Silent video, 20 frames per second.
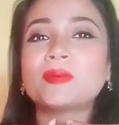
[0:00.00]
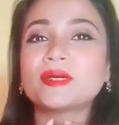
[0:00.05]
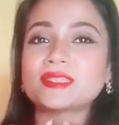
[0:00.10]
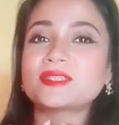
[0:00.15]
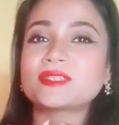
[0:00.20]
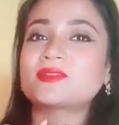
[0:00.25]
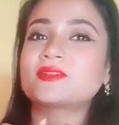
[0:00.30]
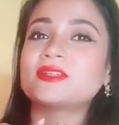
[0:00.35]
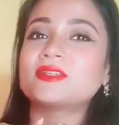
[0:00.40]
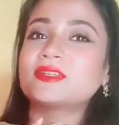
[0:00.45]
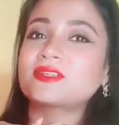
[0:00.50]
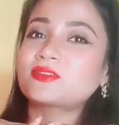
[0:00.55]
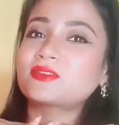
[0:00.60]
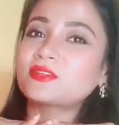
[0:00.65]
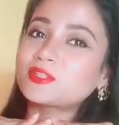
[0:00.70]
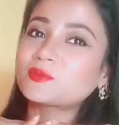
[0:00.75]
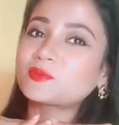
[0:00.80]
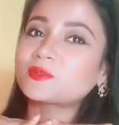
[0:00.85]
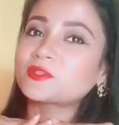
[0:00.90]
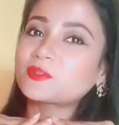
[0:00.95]

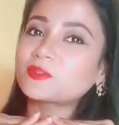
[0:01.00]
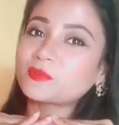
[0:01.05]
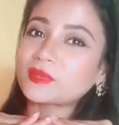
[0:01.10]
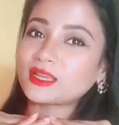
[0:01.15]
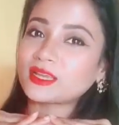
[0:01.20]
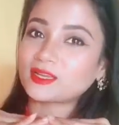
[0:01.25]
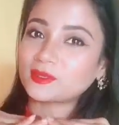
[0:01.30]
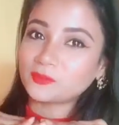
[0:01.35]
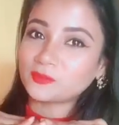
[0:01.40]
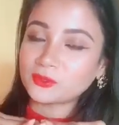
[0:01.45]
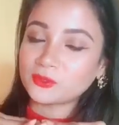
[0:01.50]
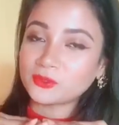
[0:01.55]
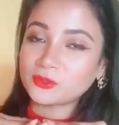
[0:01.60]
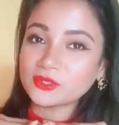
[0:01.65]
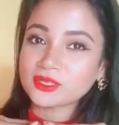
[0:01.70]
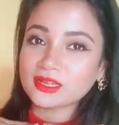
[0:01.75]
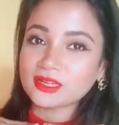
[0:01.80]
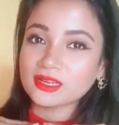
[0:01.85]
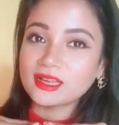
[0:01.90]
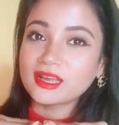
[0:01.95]
particular Christmas makeup
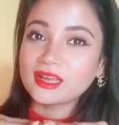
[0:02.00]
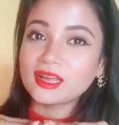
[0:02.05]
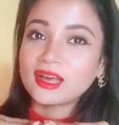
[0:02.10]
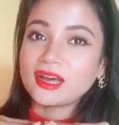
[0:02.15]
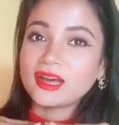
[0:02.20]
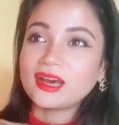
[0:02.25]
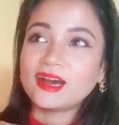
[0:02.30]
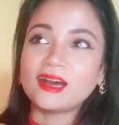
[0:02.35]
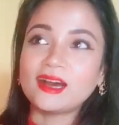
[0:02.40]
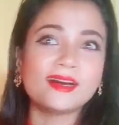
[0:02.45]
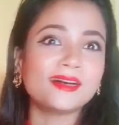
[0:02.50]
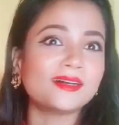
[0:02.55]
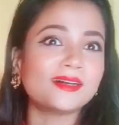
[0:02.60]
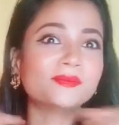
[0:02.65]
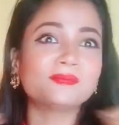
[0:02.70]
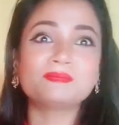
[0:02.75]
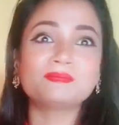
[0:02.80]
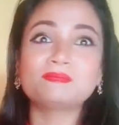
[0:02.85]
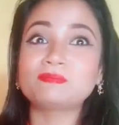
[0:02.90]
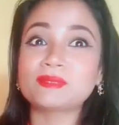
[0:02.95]
look,
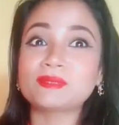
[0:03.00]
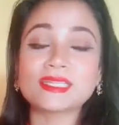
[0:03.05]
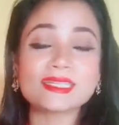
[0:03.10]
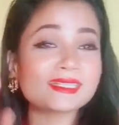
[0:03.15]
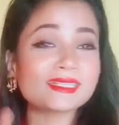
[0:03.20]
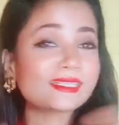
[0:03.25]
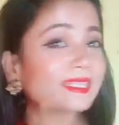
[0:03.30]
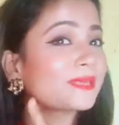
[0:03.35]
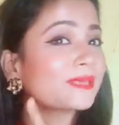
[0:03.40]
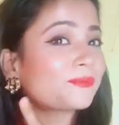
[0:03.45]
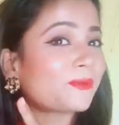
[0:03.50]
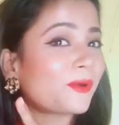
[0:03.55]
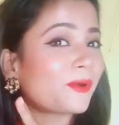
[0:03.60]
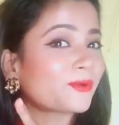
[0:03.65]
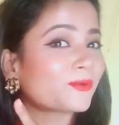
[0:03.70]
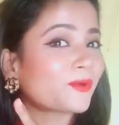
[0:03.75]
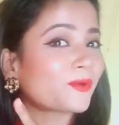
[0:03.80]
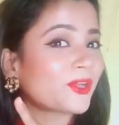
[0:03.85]
please keep on